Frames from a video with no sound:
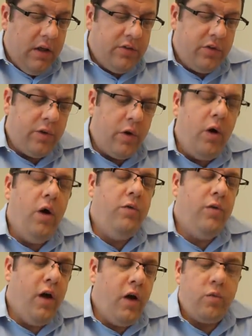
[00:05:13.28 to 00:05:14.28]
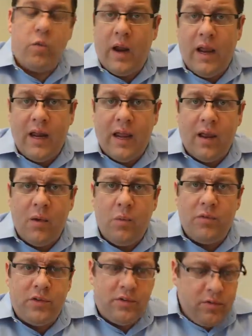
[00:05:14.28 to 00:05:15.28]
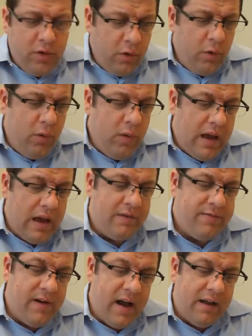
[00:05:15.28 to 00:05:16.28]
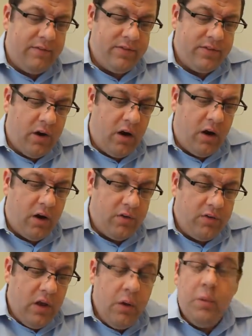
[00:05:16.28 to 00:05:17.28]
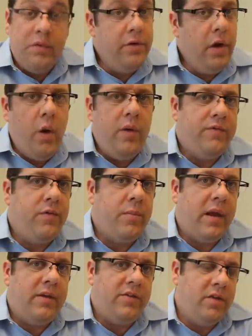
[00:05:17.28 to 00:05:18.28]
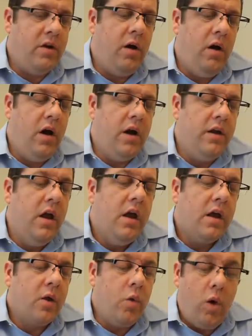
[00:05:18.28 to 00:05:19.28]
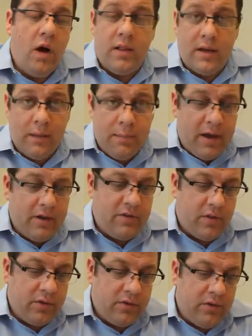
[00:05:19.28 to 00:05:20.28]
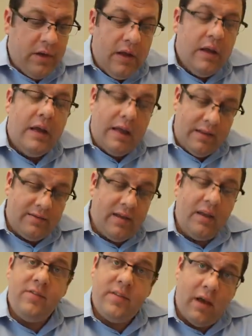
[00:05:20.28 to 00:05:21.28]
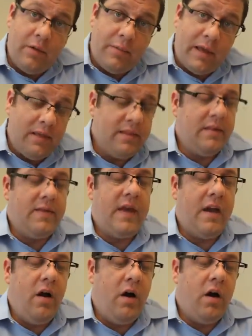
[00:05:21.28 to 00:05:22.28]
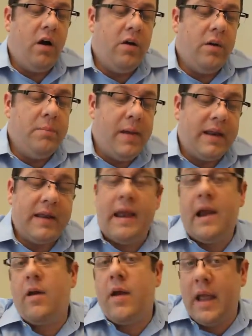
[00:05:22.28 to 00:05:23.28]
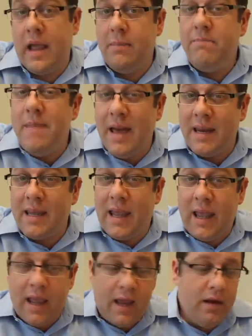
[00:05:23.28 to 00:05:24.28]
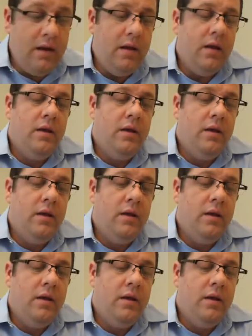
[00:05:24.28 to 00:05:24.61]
So their overall rating was a 2 out of 5 stars with no information on quality measures. This does tell me that they are Medicare and Medicaid